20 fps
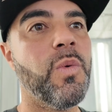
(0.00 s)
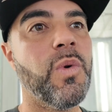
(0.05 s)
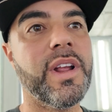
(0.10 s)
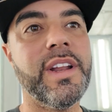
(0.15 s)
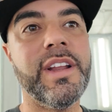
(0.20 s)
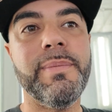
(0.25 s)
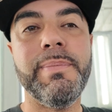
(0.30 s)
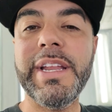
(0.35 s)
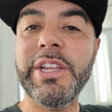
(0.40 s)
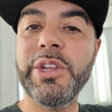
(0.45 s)
we're
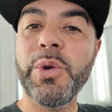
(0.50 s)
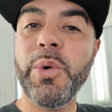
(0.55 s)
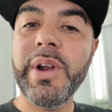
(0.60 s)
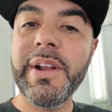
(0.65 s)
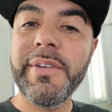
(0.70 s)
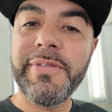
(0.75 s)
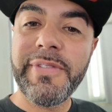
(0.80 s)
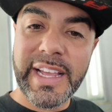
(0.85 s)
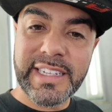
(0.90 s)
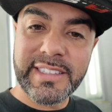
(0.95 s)
going to be doing a
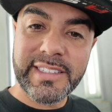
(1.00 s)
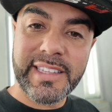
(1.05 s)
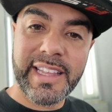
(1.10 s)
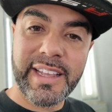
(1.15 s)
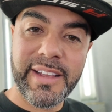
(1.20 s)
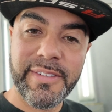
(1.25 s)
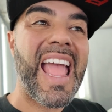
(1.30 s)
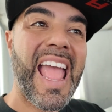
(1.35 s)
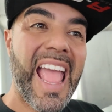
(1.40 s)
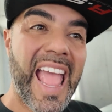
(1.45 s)

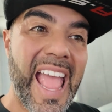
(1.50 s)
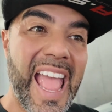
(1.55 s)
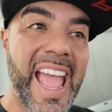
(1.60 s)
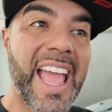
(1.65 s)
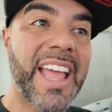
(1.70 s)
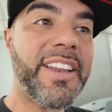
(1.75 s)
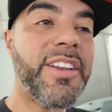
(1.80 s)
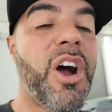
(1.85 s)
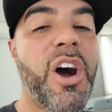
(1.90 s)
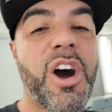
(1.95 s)
facelift
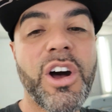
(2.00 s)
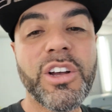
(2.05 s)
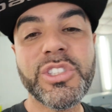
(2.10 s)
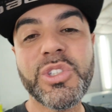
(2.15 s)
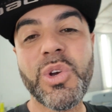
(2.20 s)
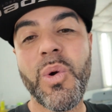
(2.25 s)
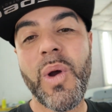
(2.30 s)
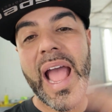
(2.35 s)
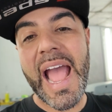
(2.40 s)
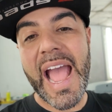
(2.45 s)
and
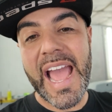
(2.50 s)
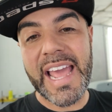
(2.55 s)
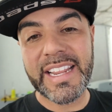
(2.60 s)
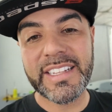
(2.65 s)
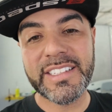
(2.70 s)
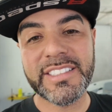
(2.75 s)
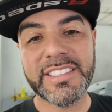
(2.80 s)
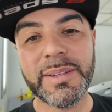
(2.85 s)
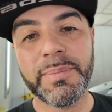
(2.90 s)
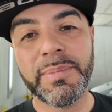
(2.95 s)
also
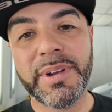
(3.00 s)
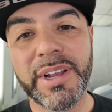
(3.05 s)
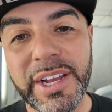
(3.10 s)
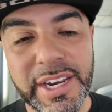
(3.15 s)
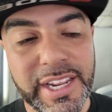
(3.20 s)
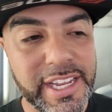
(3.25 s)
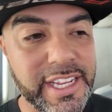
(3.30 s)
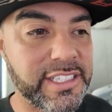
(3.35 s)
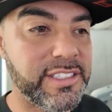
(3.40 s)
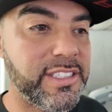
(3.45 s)
adding some
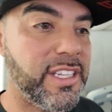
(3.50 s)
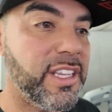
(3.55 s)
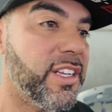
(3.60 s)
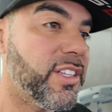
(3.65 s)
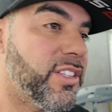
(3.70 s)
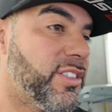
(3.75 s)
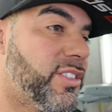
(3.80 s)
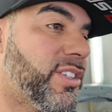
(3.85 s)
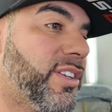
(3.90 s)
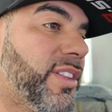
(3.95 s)
goodies
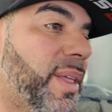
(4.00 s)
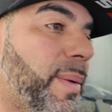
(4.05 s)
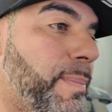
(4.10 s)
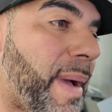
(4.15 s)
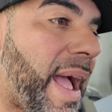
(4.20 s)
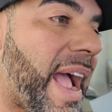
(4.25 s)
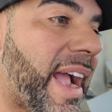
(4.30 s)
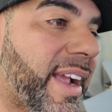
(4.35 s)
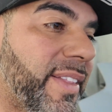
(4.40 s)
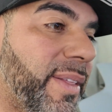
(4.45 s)
to the
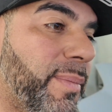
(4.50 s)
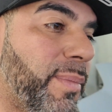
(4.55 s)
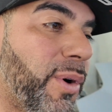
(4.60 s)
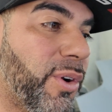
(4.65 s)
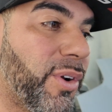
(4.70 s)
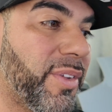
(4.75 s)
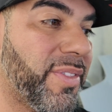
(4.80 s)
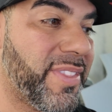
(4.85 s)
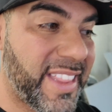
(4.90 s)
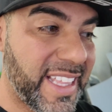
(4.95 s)
back of the
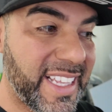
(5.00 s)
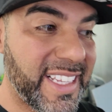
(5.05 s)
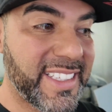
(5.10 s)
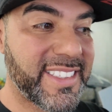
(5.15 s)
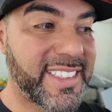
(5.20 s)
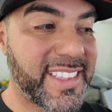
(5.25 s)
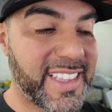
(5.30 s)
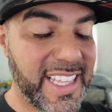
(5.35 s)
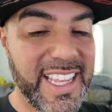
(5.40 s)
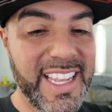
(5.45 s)
motor. This
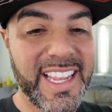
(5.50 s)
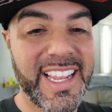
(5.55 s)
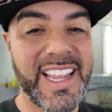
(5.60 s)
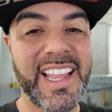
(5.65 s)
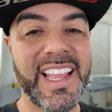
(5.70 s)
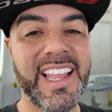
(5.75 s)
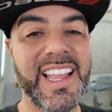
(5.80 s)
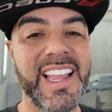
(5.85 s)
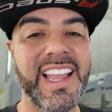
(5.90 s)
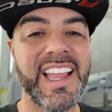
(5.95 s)
thing
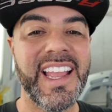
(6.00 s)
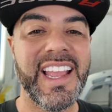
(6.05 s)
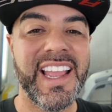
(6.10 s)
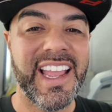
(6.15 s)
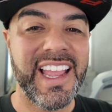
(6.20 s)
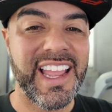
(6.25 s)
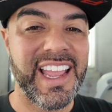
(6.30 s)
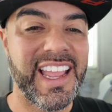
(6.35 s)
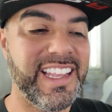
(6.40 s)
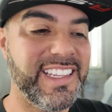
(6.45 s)

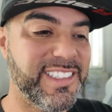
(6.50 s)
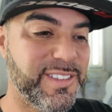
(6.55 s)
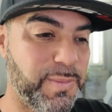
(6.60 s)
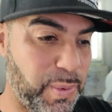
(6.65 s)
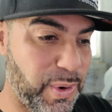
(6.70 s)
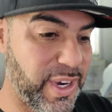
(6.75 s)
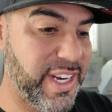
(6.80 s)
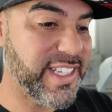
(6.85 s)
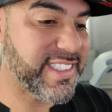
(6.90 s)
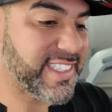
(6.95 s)
is
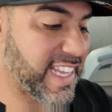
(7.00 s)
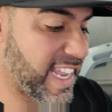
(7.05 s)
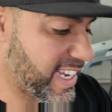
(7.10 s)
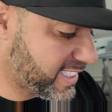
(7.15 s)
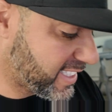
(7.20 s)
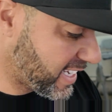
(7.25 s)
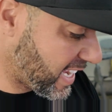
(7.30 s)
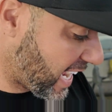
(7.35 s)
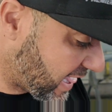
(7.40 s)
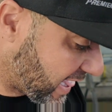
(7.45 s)
pretty
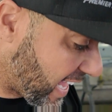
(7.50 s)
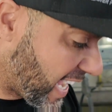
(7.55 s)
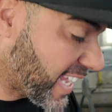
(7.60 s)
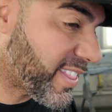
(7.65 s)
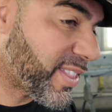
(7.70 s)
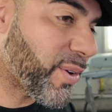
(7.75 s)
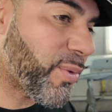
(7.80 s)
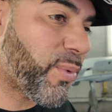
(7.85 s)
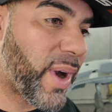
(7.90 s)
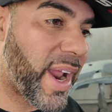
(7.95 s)
sexy. I like
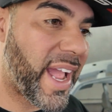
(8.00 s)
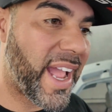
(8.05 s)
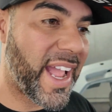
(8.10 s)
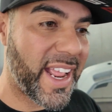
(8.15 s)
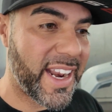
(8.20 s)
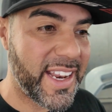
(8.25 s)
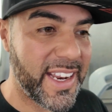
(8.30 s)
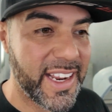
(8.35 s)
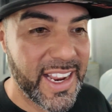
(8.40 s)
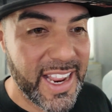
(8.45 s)
the
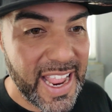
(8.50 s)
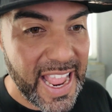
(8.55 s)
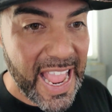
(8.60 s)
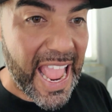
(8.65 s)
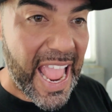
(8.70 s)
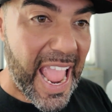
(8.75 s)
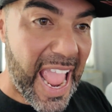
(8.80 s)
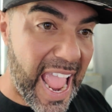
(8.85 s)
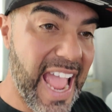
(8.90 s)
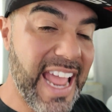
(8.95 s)
red,
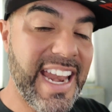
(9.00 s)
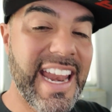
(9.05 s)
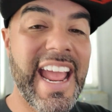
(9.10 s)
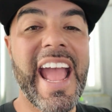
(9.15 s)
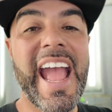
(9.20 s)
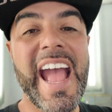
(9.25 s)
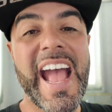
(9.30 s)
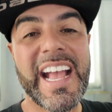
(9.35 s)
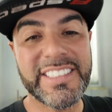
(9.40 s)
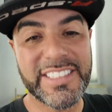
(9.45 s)
and it
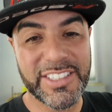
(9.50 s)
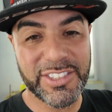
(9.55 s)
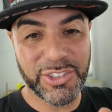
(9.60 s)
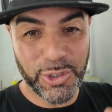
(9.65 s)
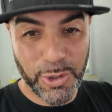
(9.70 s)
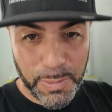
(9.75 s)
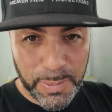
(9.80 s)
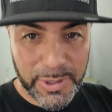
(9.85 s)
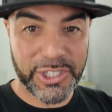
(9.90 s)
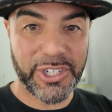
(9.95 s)
has a
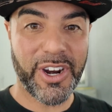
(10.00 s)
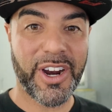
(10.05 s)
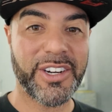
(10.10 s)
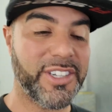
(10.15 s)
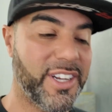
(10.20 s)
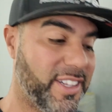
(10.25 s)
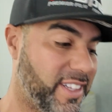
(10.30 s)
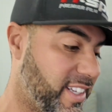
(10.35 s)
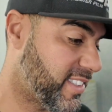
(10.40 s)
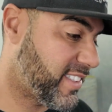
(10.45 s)
supercharger
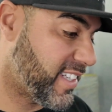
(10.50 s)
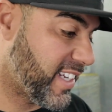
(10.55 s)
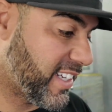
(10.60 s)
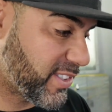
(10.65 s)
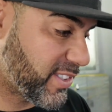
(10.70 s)
on this thing,